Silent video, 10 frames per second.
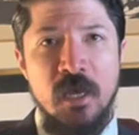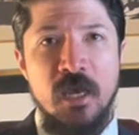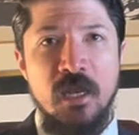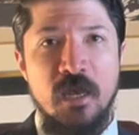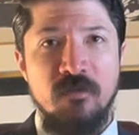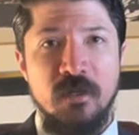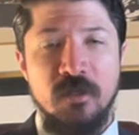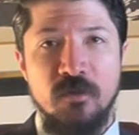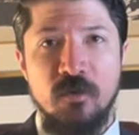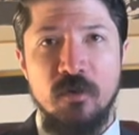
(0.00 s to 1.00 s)
and have an
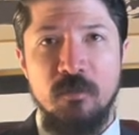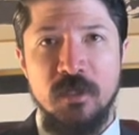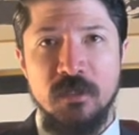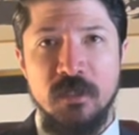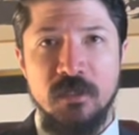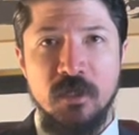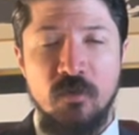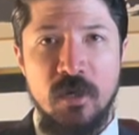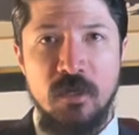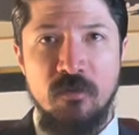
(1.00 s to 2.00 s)
integral business in
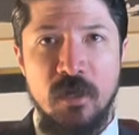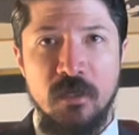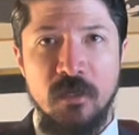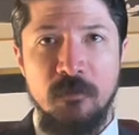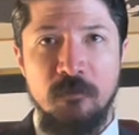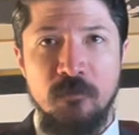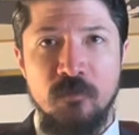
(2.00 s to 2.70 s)
credit ranking.